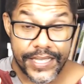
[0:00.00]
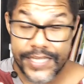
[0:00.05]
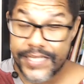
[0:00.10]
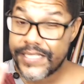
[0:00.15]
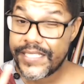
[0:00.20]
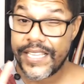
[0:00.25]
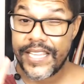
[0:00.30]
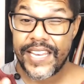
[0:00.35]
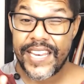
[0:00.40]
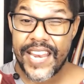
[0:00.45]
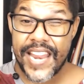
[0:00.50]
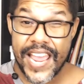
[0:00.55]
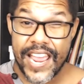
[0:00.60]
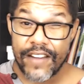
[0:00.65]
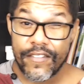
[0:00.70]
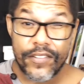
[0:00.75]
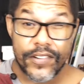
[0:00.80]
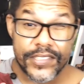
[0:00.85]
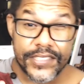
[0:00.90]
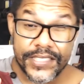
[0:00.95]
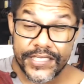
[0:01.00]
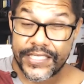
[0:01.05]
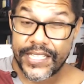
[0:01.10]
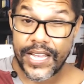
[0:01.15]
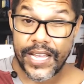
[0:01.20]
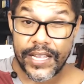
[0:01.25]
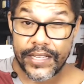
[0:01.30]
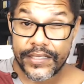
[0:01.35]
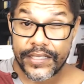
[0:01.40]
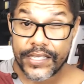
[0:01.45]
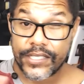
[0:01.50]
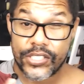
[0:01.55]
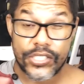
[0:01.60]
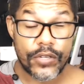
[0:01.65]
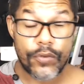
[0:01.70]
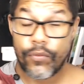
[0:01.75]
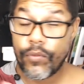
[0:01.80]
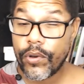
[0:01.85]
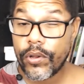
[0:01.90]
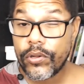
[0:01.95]
She never said that she
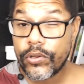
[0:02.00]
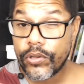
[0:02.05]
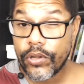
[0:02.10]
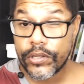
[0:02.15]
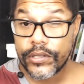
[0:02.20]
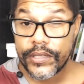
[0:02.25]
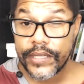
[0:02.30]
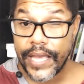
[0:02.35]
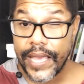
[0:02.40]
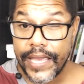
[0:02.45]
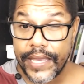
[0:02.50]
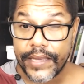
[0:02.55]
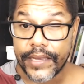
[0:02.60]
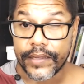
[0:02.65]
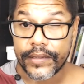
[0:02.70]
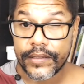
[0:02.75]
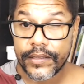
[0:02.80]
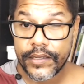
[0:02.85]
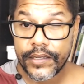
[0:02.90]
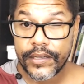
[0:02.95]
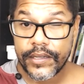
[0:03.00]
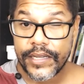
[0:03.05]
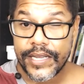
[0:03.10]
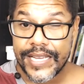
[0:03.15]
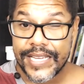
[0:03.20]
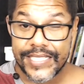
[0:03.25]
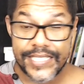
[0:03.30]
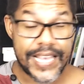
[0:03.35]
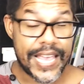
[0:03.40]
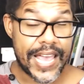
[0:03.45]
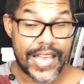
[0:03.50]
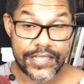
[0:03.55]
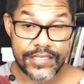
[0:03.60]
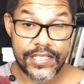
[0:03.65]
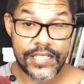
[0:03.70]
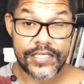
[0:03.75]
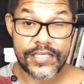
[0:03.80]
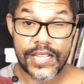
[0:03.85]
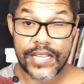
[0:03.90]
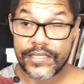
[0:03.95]
will not take it. She
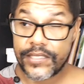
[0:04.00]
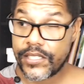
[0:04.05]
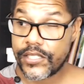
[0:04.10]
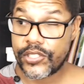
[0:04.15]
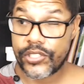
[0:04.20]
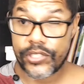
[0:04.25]
actually said she's